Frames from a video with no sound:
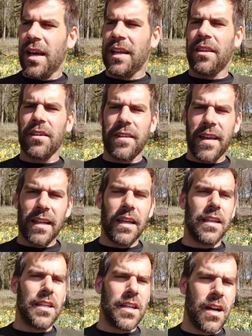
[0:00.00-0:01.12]
And they're
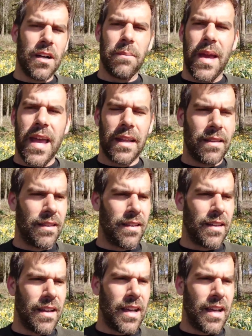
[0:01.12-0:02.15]
telling young men,